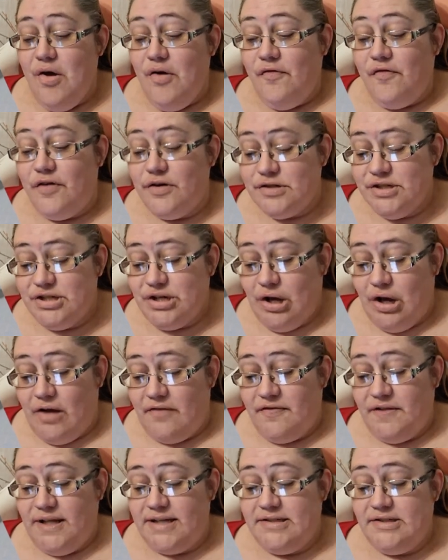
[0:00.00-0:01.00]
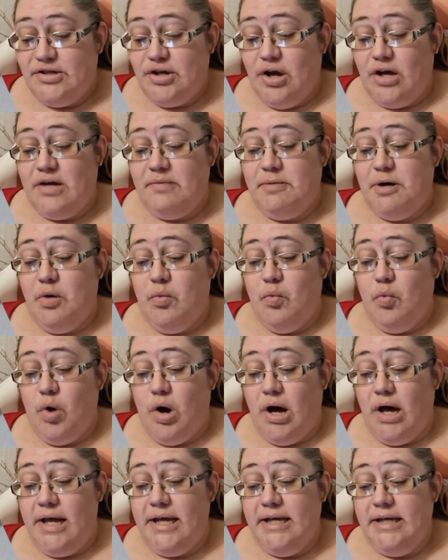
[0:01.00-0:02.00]
First off, let's talk about
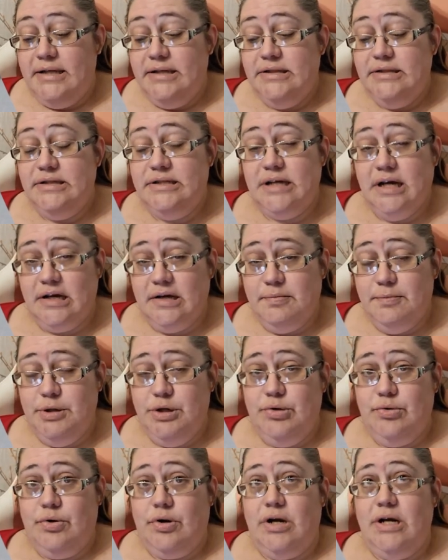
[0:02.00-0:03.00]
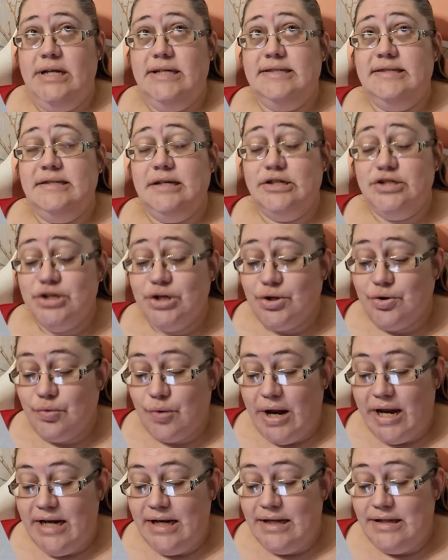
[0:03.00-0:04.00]
why duck manure is such a
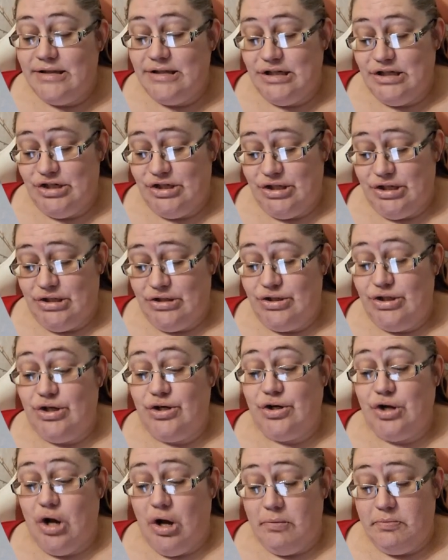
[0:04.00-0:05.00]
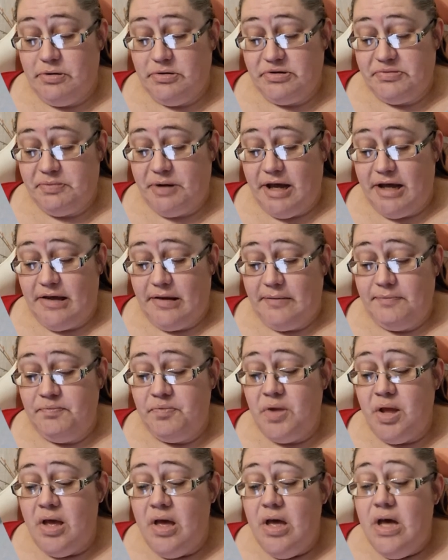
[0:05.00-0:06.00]
great addition to your compost pile.
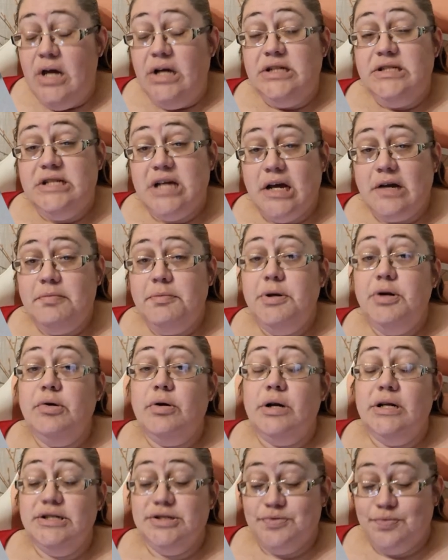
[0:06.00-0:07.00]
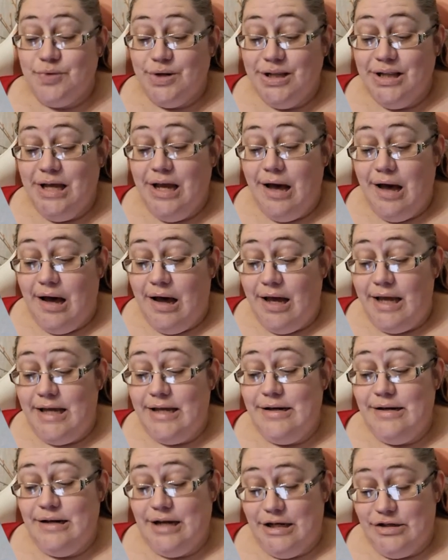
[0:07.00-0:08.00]
Duck manure is really high
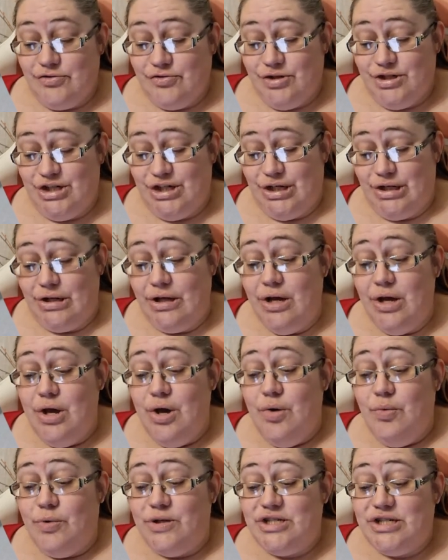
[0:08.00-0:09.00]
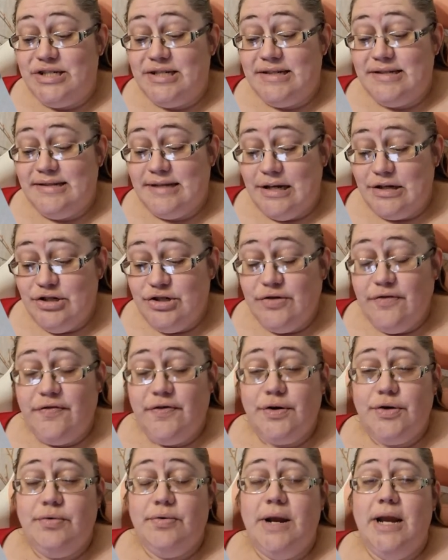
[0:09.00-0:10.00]
in nitrogen, which is essential
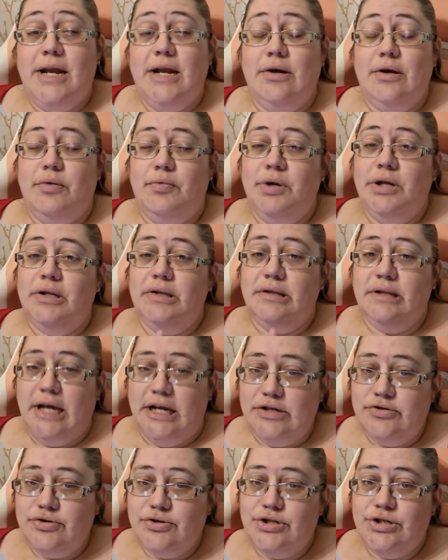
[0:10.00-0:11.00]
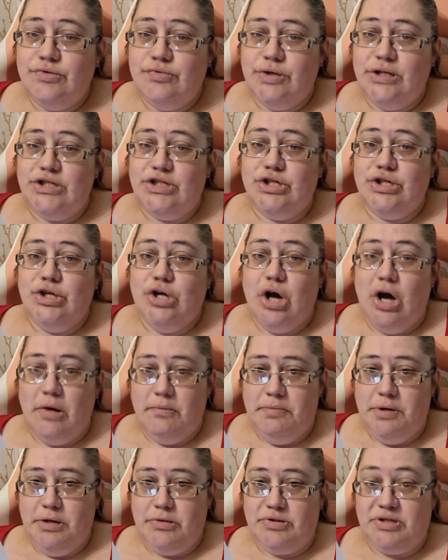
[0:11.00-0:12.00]
for creating a real nitrogen-rich
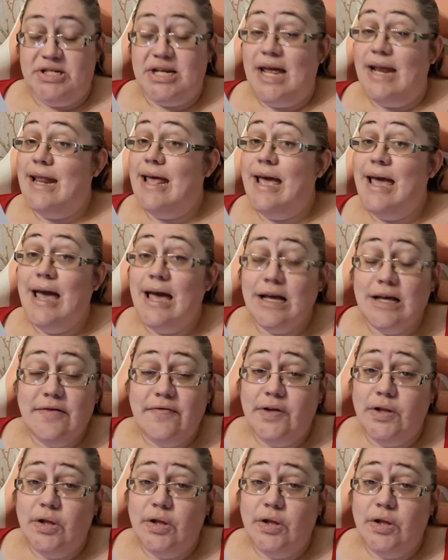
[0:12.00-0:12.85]
compost, and a heck of a